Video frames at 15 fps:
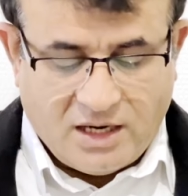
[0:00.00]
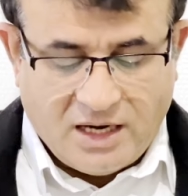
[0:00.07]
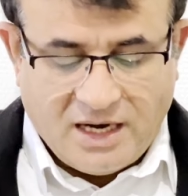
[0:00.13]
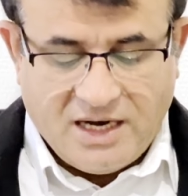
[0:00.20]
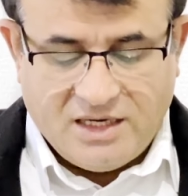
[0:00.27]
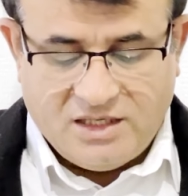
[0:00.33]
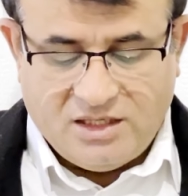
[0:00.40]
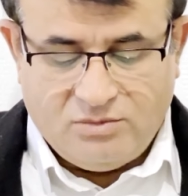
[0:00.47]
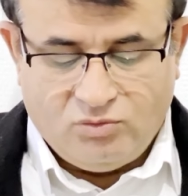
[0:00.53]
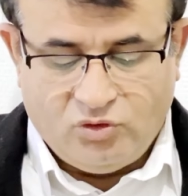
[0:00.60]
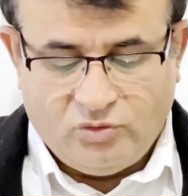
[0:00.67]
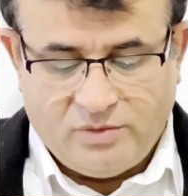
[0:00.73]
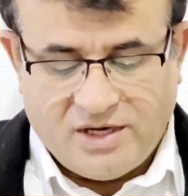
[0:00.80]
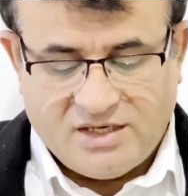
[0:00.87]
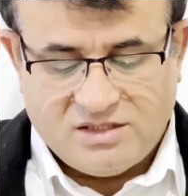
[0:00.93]
and in
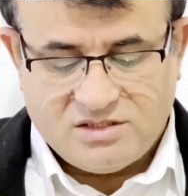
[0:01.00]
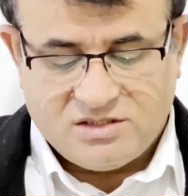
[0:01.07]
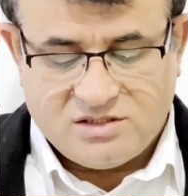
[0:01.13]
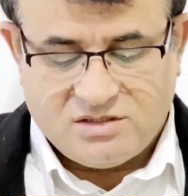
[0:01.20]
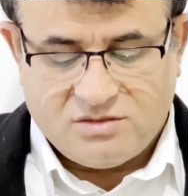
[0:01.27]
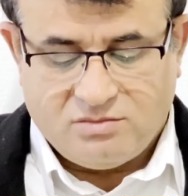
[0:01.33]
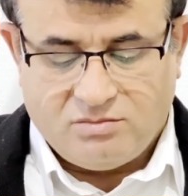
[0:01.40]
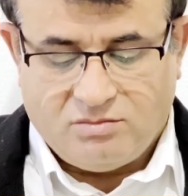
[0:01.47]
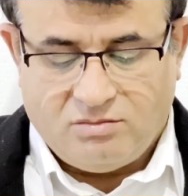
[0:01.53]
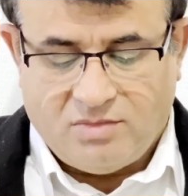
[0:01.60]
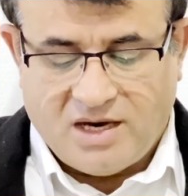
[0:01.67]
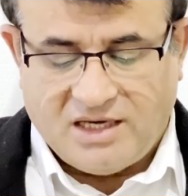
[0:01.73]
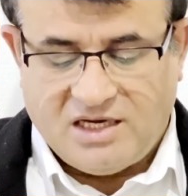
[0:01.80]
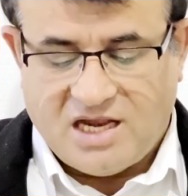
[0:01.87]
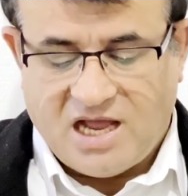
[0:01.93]
moments
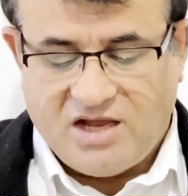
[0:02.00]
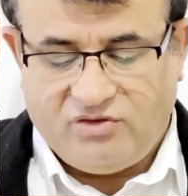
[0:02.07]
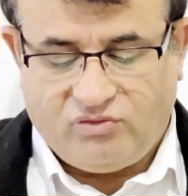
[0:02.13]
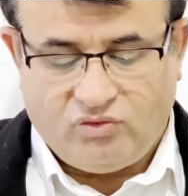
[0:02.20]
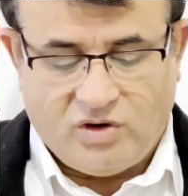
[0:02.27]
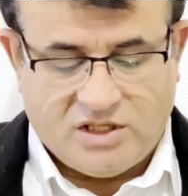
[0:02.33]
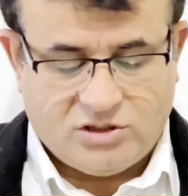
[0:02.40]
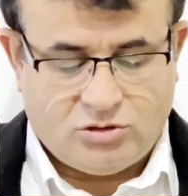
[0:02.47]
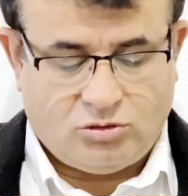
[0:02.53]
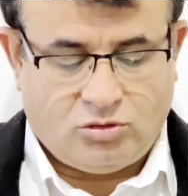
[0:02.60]
my life was